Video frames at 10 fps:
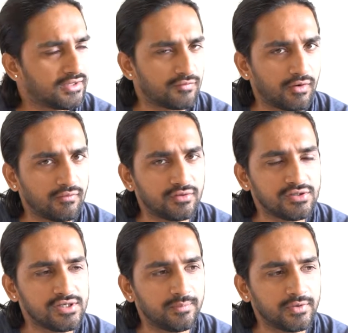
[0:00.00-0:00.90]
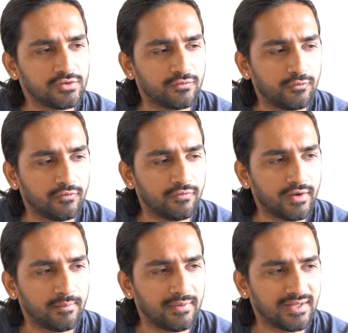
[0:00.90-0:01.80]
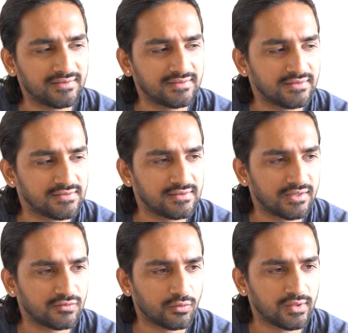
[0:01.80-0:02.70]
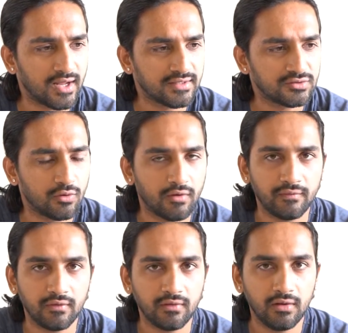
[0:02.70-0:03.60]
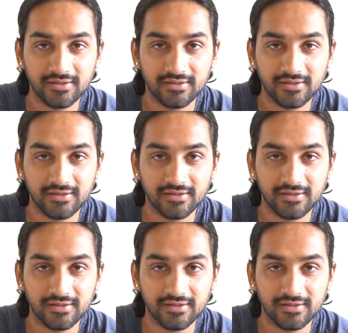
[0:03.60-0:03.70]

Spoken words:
It's one of the cheapest full frame lenses that Sony has to offer.